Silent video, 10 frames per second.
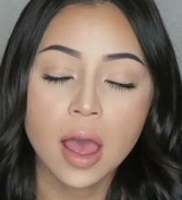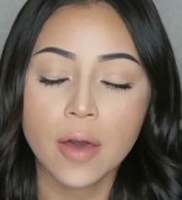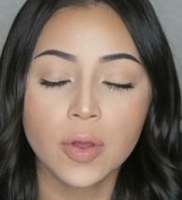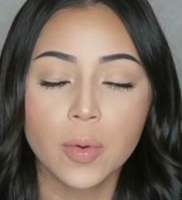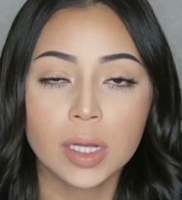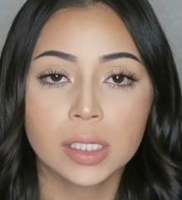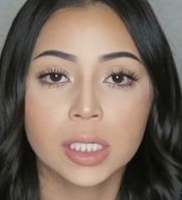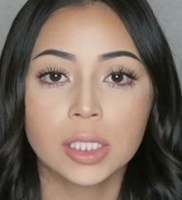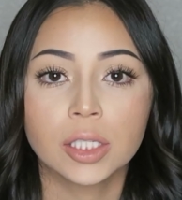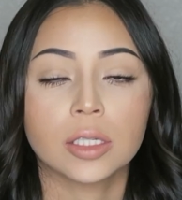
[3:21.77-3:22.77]
and there
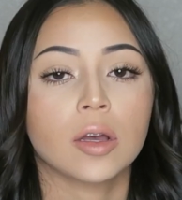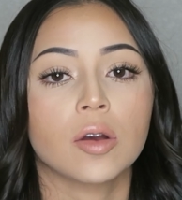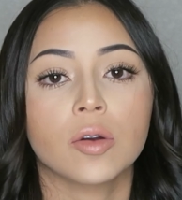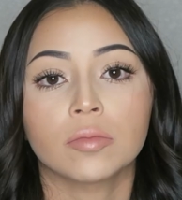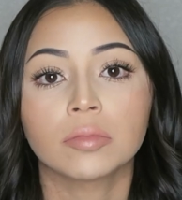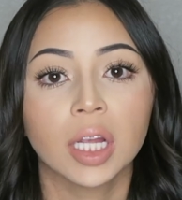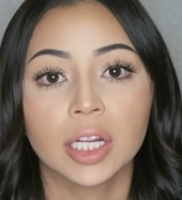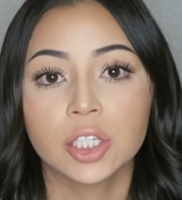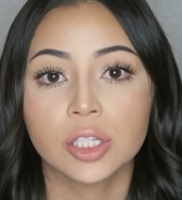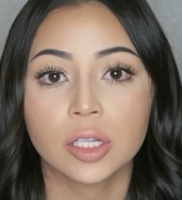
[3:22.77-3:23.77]
wasn't, so
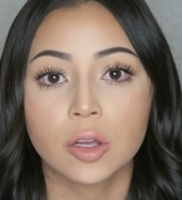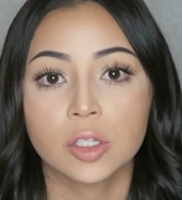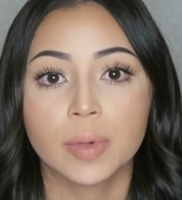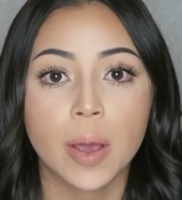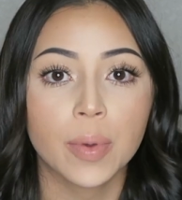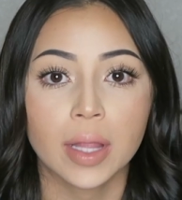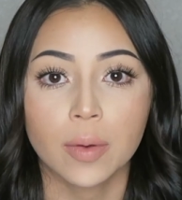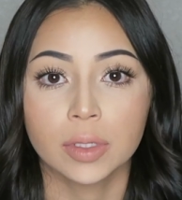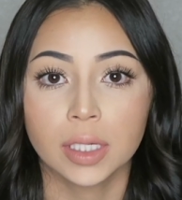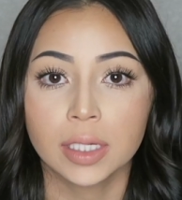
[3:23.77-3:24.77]
he just closed me up and
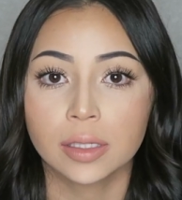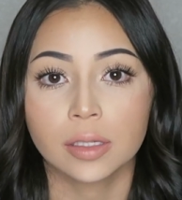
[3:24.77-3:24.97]
that was it.